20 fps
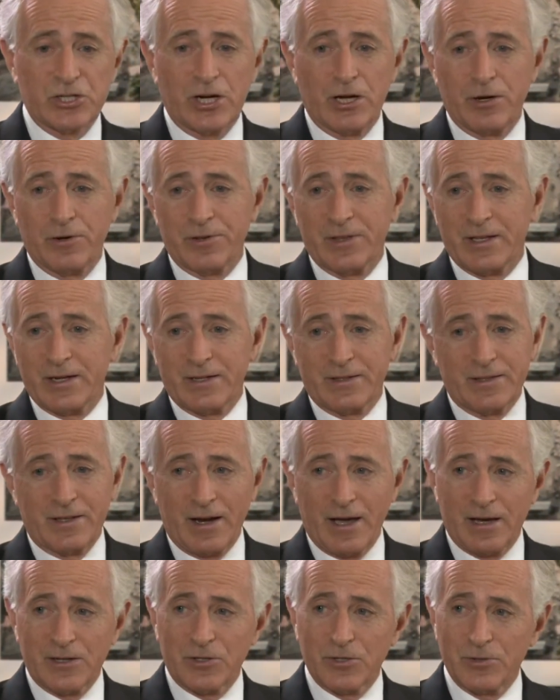show that in the
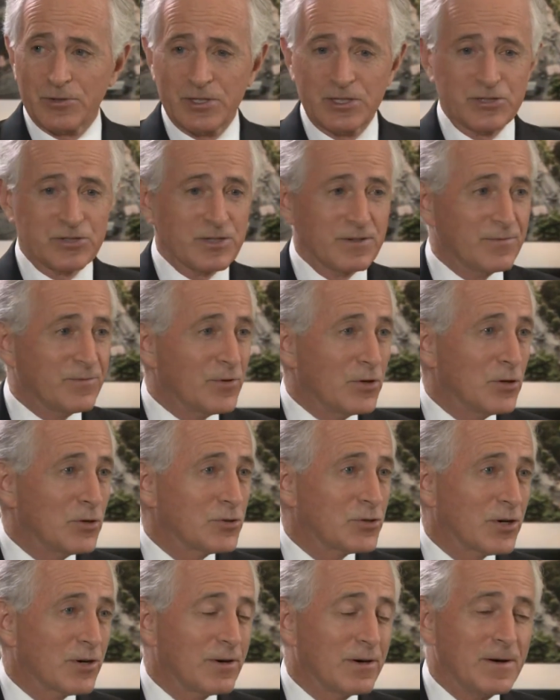not too distant
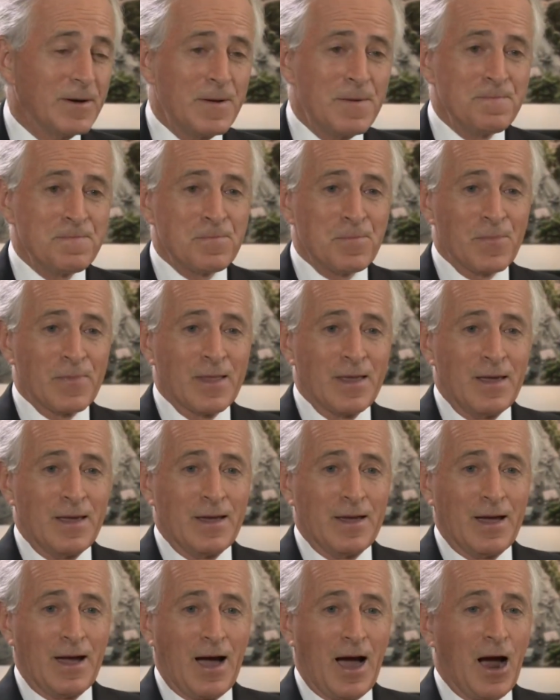future,
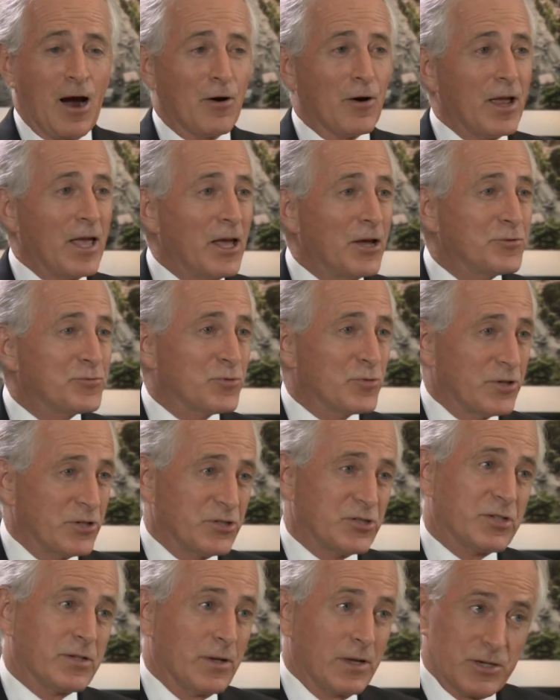our
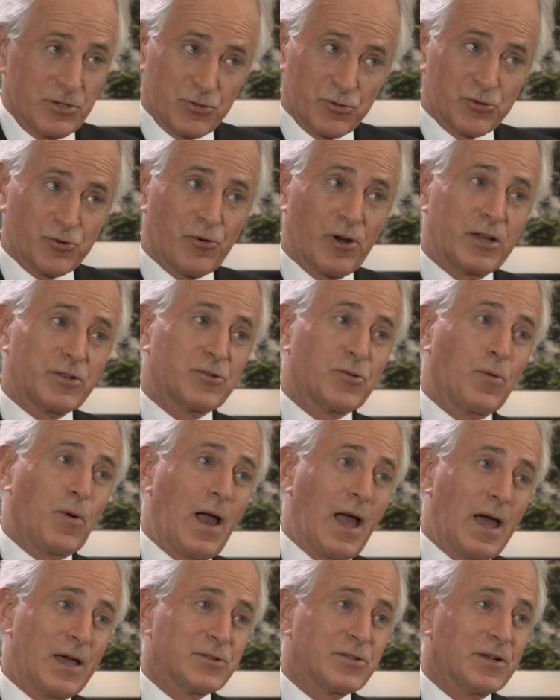interest, interest rates are
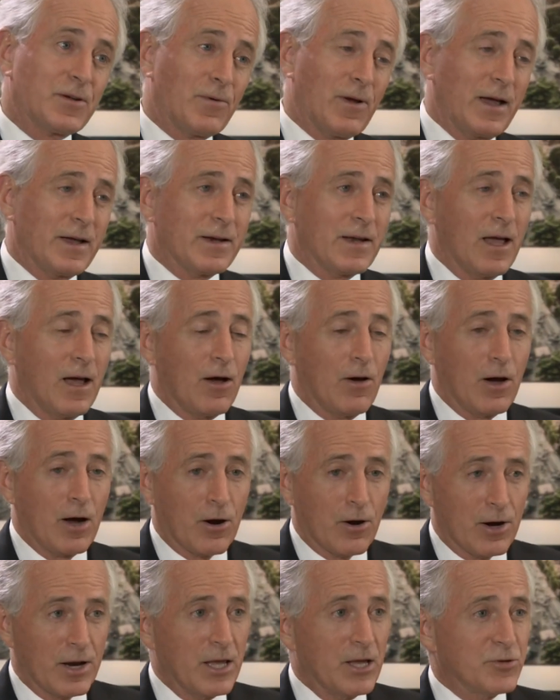rising right now,
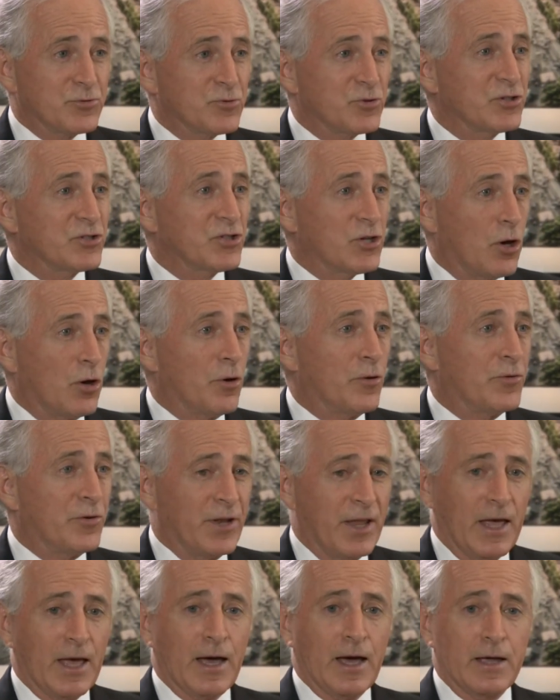our interest on
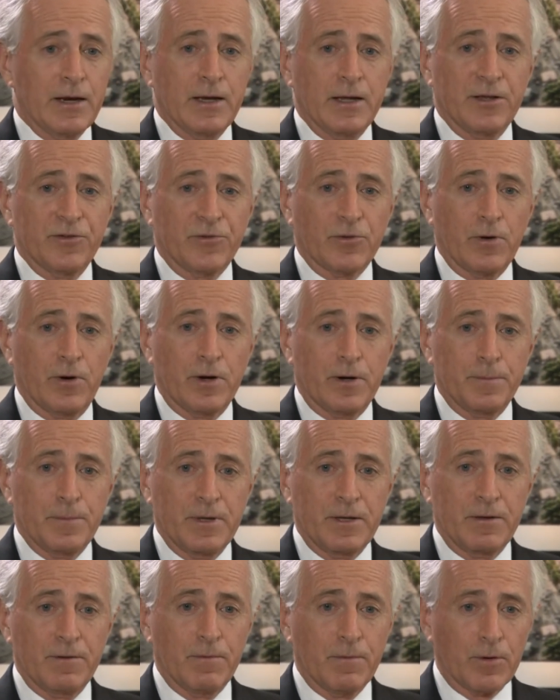debt is going to
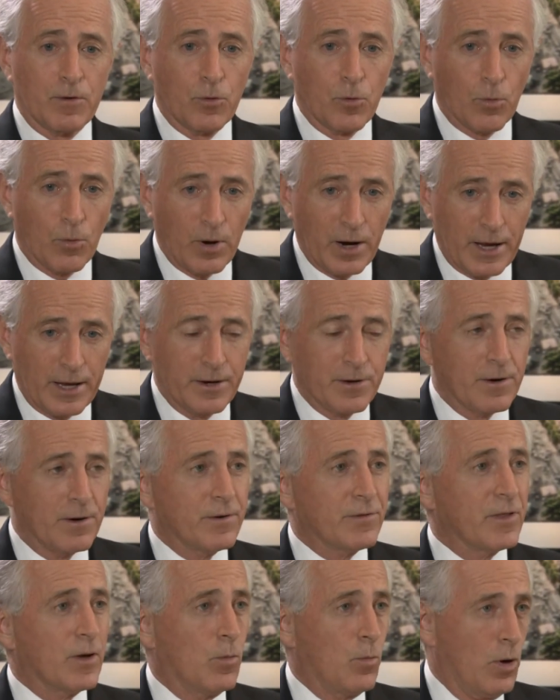be
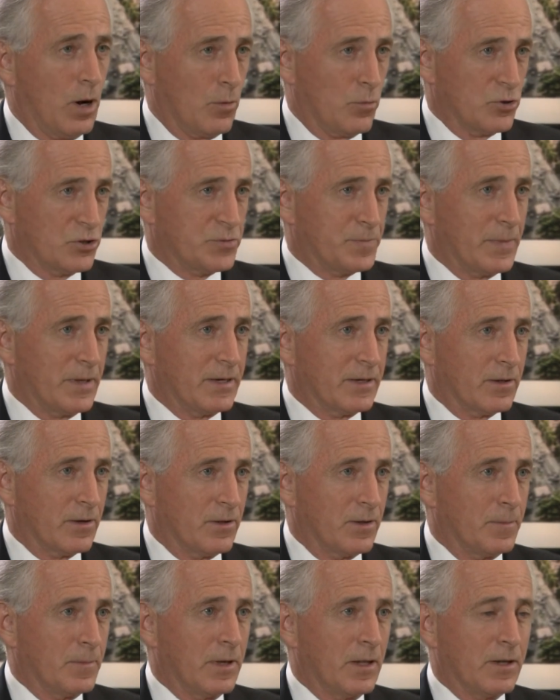greater than what we're spending
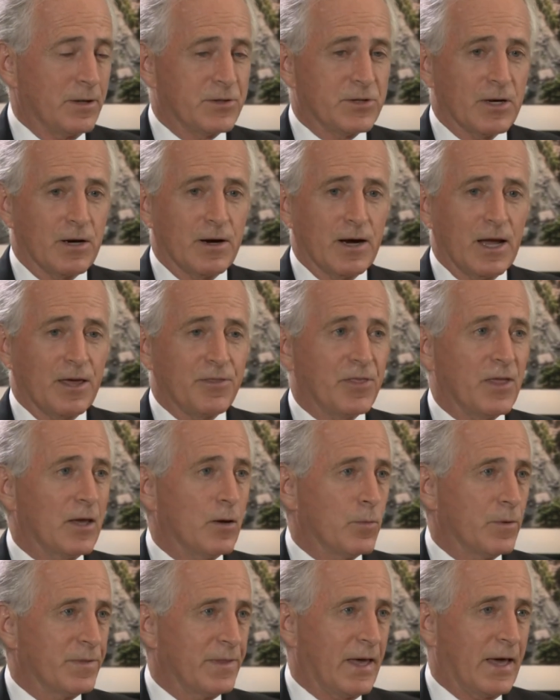on the military. I
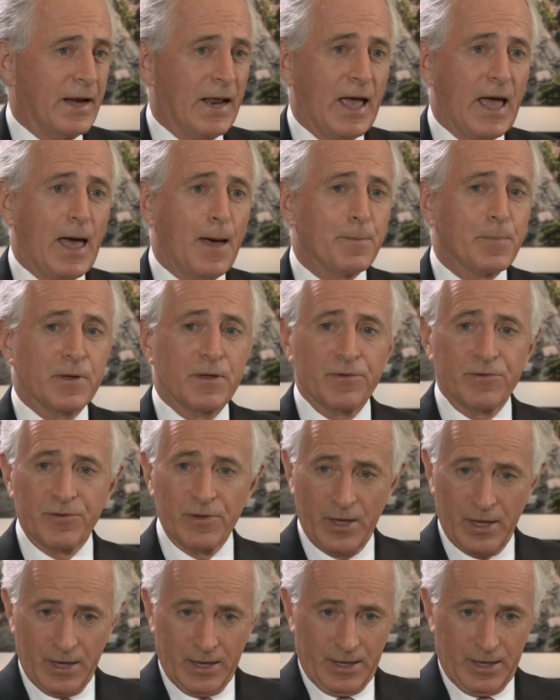think when that happens,